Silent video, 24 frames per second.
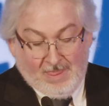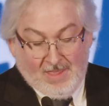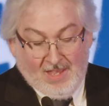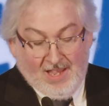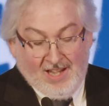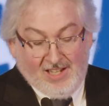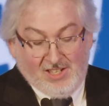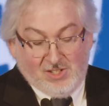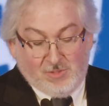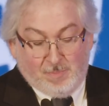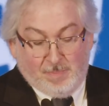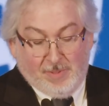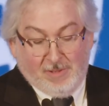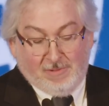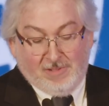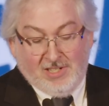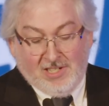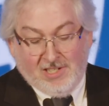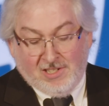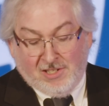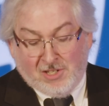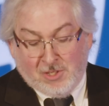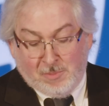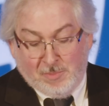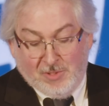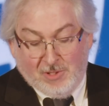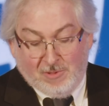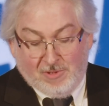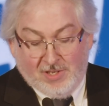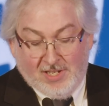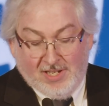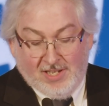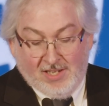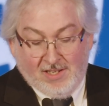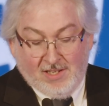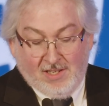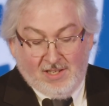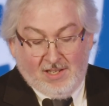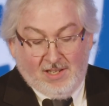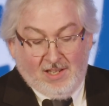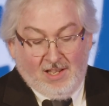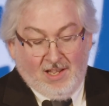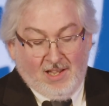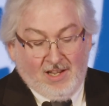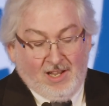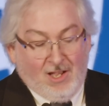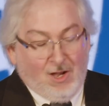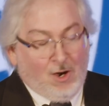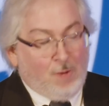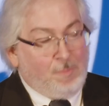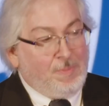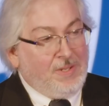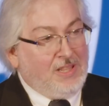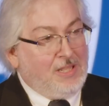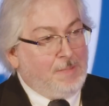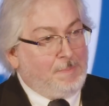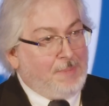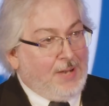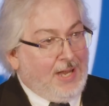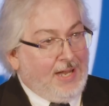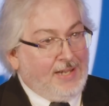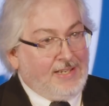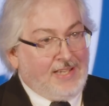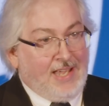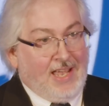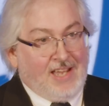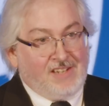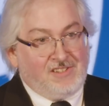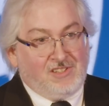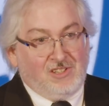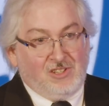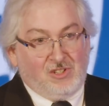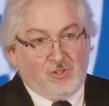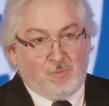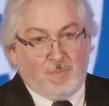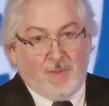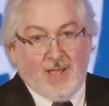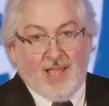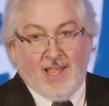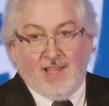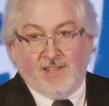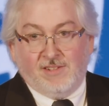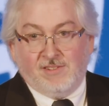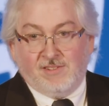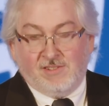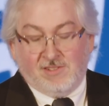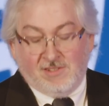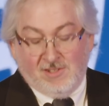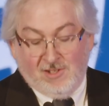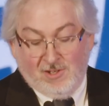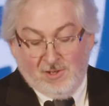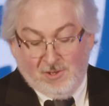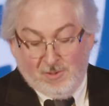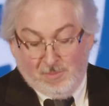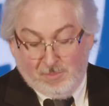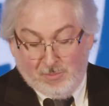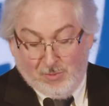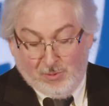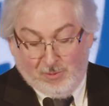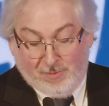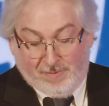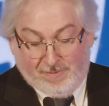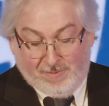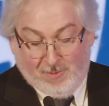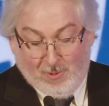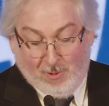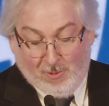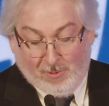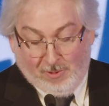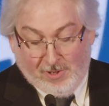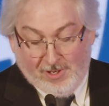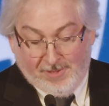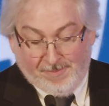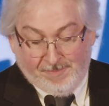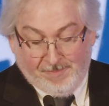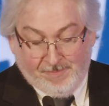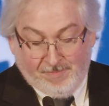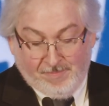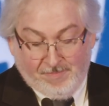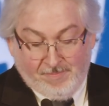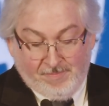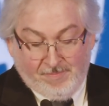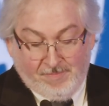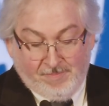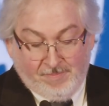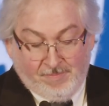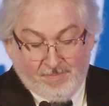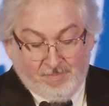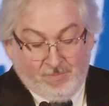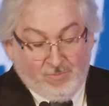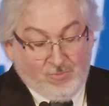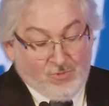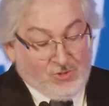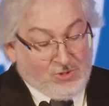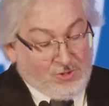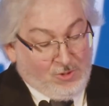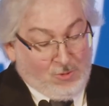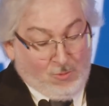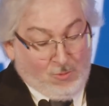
and he's building a community and helping the podcasting space move forward. So